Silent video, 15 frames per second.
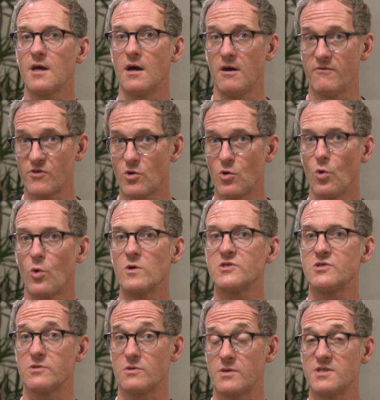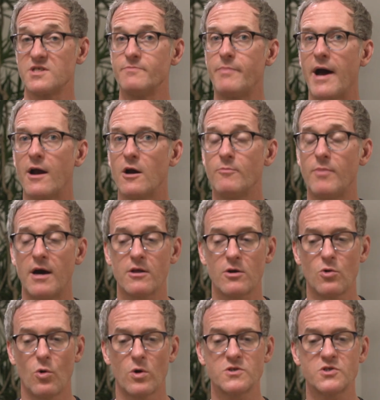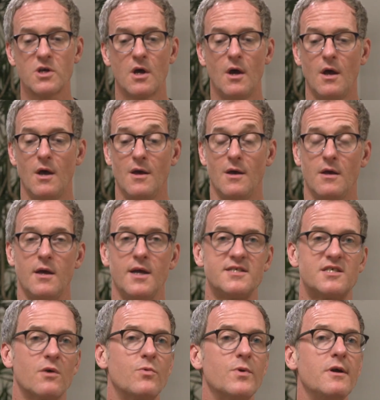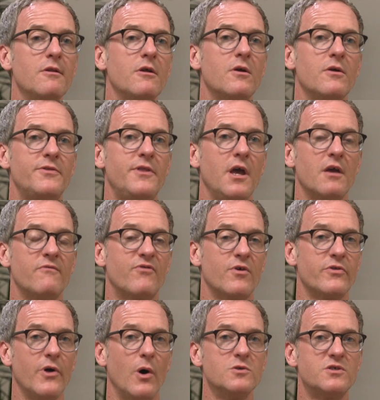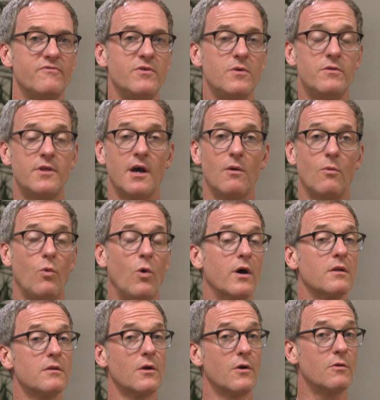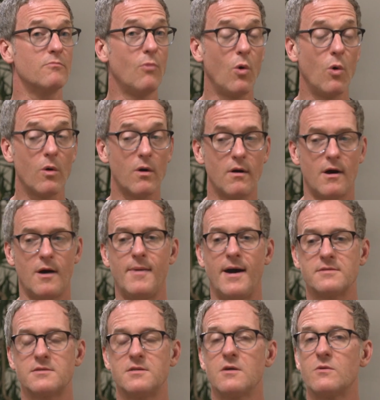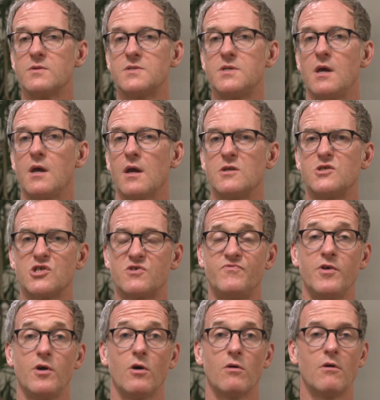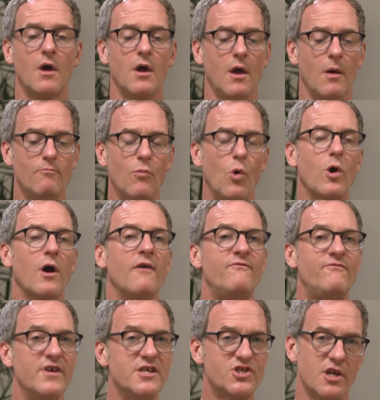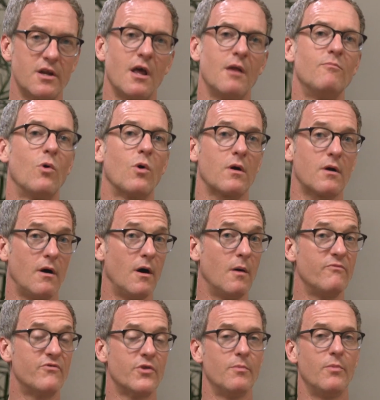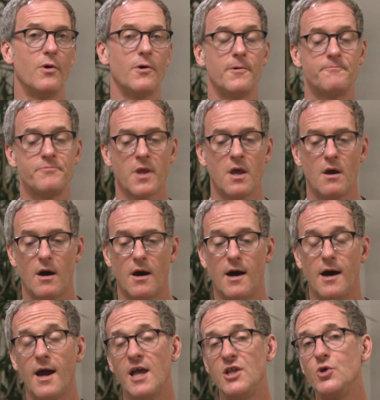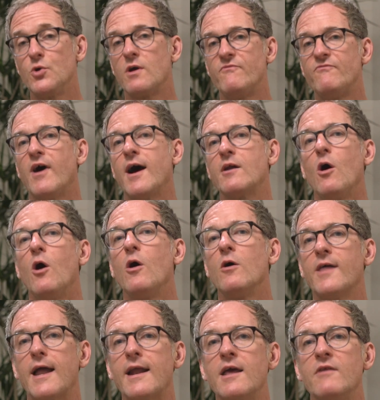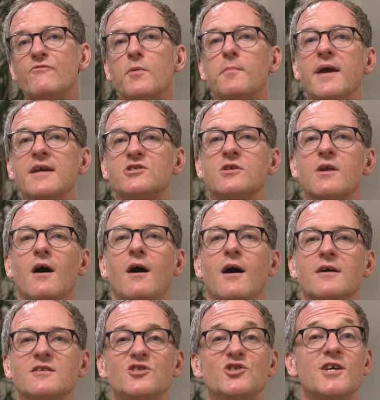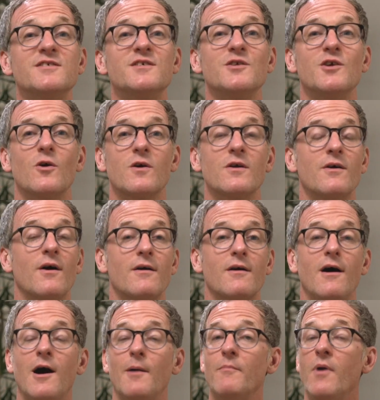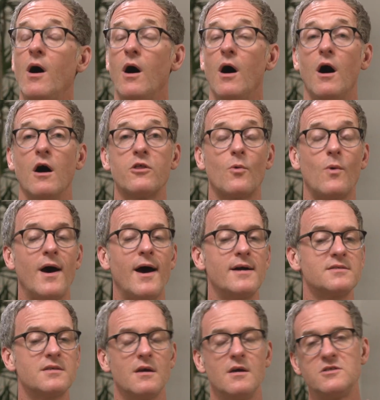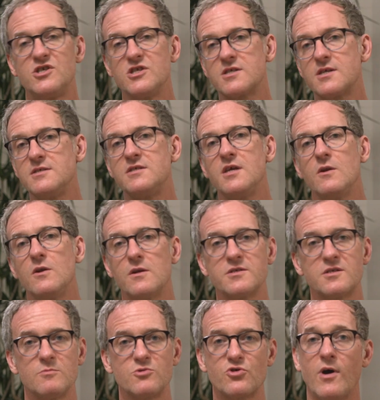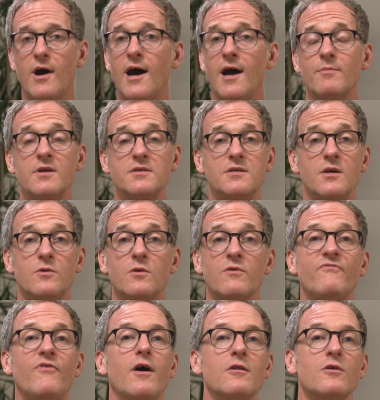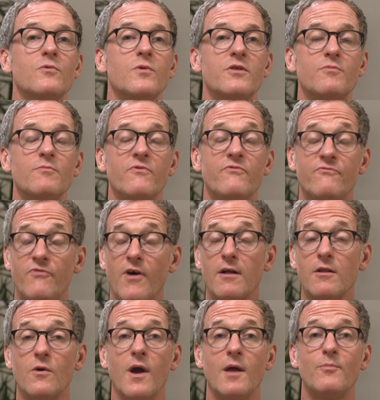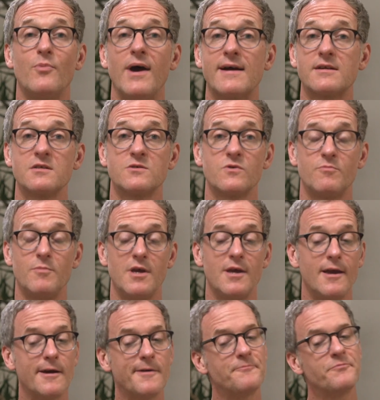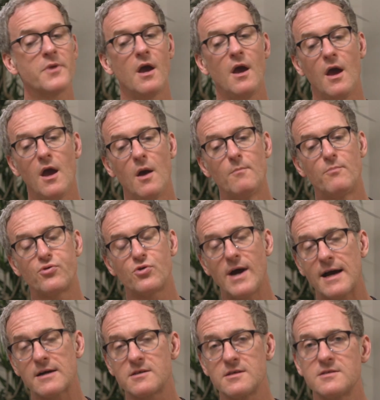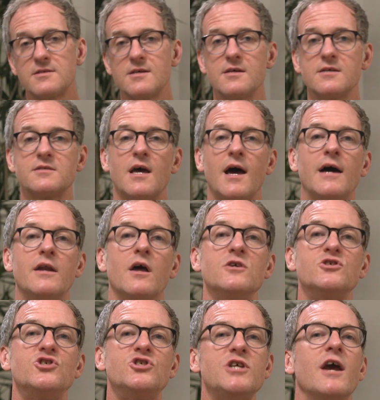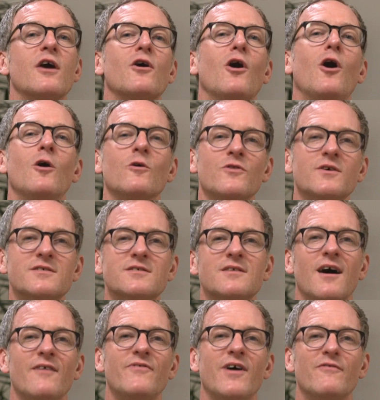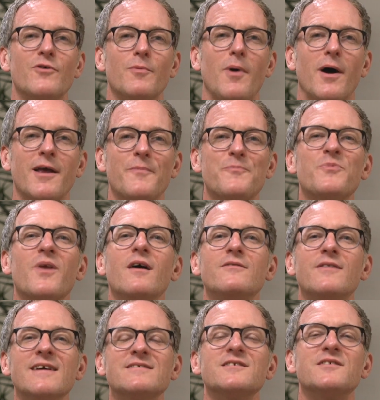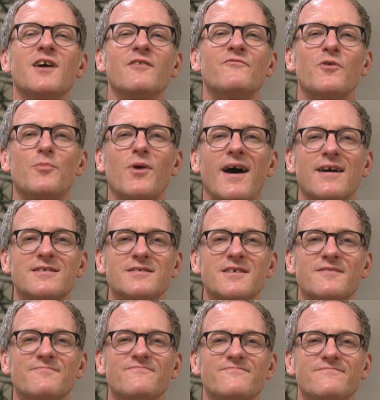of the course and they're inspired by the course. It's a really good thing for those of you that want to learn more about sequencing and just feel more efficient and more comfortable. And you can find all that information on jasonyoga.com. Otherwise, just continue to subscribe, continue to follow and practice with me here. Practice this and share all this stuff, everybody. Thanks a ton for practicing.